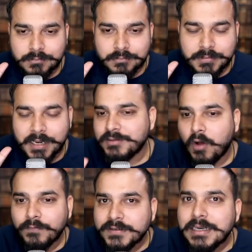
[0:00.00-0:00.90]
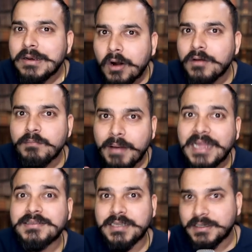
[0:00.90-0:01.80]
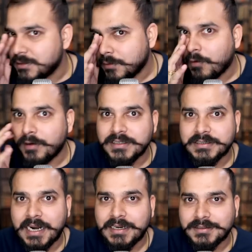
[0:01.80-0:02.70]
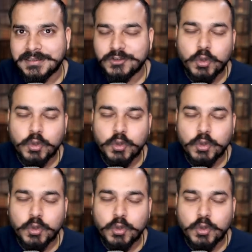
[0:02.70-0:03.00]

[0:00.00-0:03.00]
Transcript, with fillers: there is obviously a lot of maths that is involved in statistics.